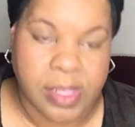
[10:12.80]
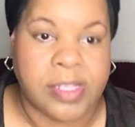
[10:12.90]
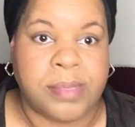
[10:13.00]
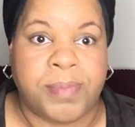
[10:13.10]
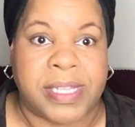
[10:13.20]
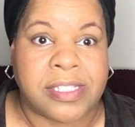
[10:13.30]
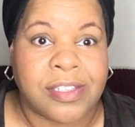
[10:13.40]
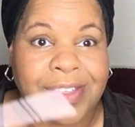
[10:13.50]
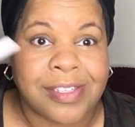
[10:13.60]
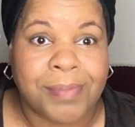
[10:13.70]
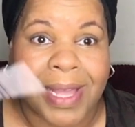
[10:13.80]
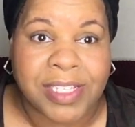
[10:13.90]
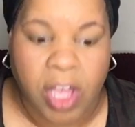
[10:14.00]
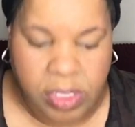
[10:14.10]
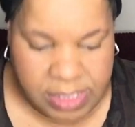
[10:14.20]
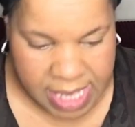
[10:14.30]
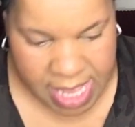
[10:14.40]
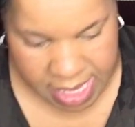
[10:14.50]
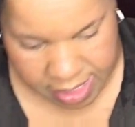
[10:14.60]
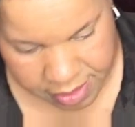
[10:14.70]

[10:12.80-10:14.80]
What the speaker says: This pencil is by Doll10.